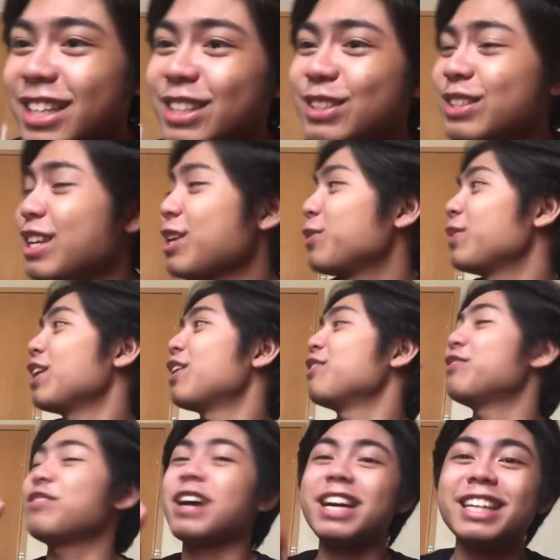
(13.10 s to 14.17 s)
Today we are
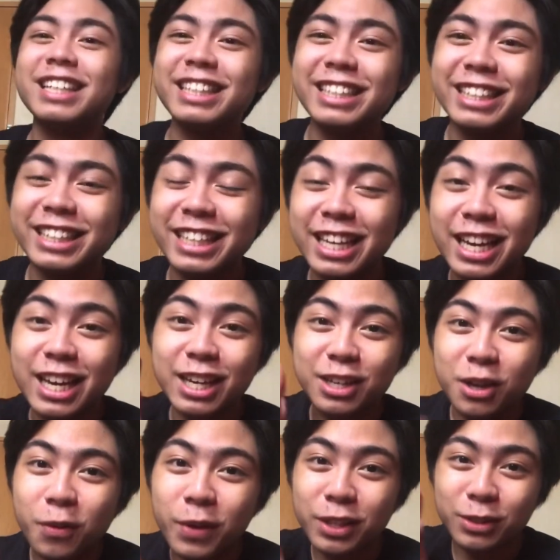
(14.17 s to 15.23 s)
finally
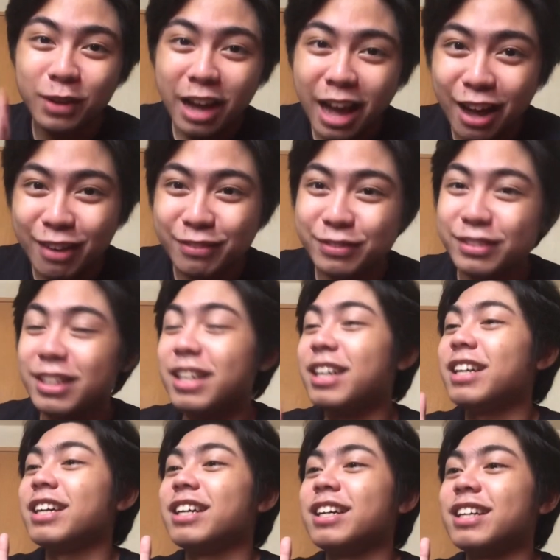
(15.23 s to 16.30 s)
going to have
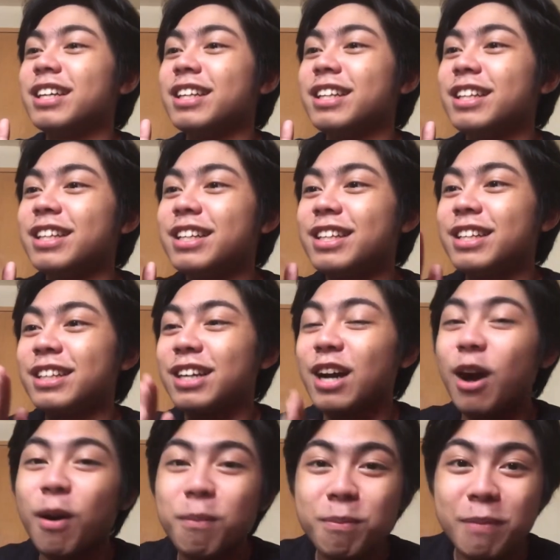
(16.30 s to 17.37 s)
the
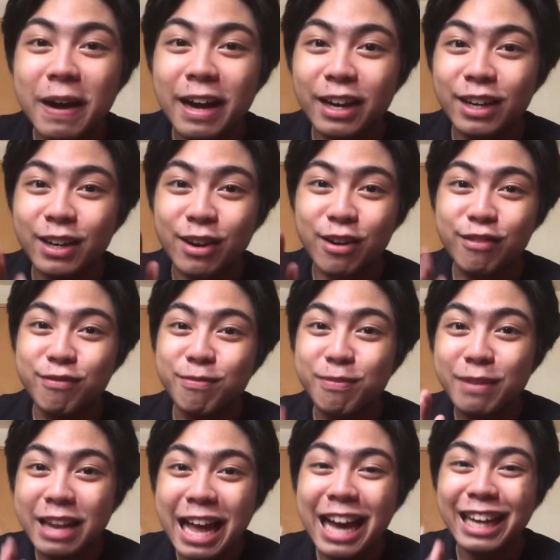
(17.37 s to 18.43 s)
comeback of
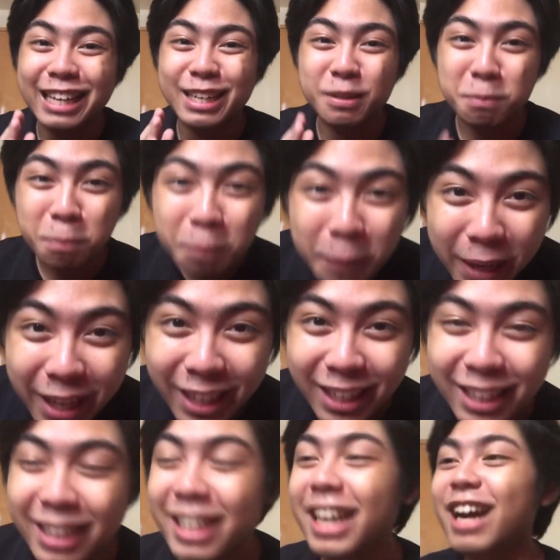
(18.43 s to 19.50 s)

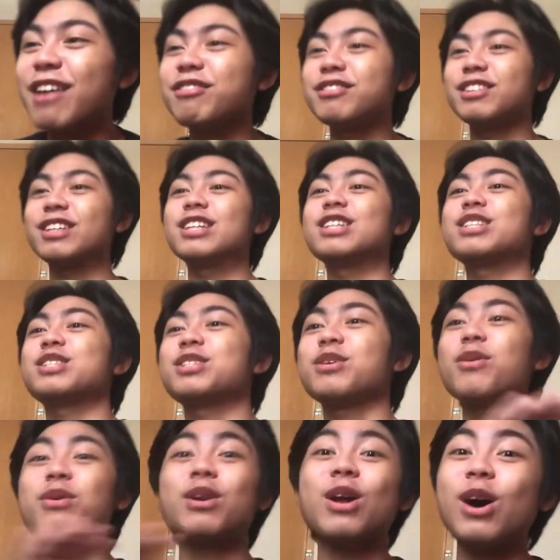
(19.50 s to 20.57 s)
BLACKPINK. After
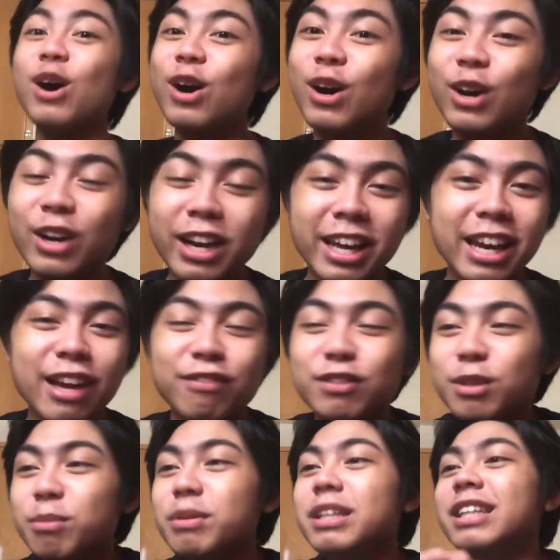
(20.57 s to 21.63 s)
so long and
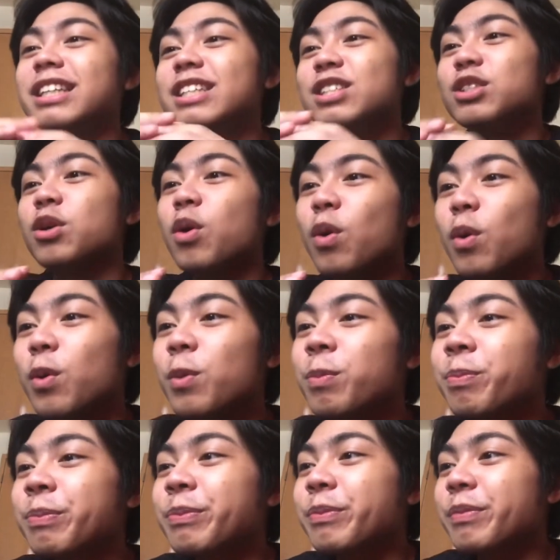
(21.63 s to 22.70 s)
after being so...
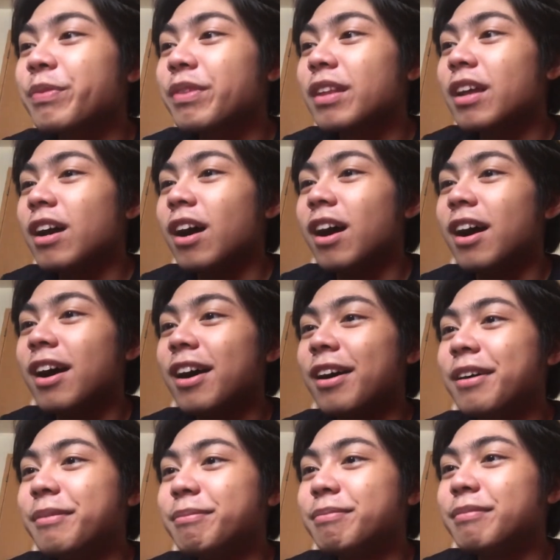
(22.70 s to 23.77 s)

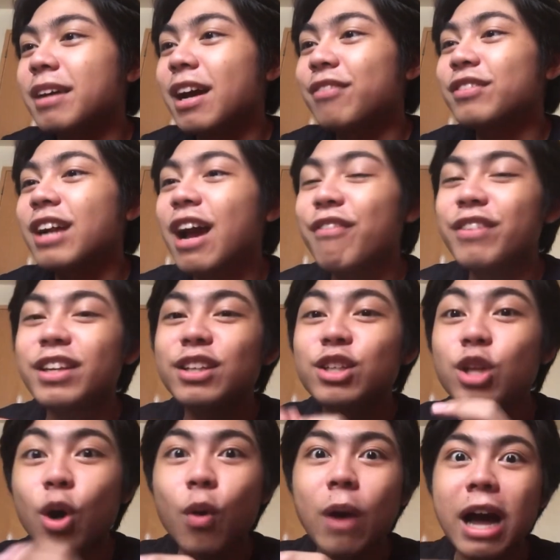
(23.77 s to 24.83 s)
after having
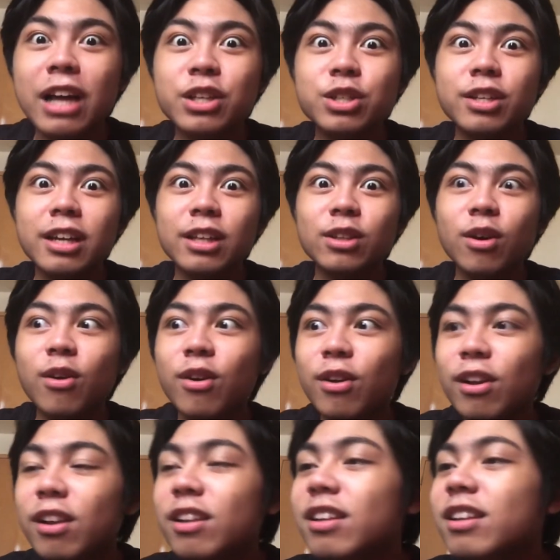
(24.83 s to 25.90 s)
no action at all,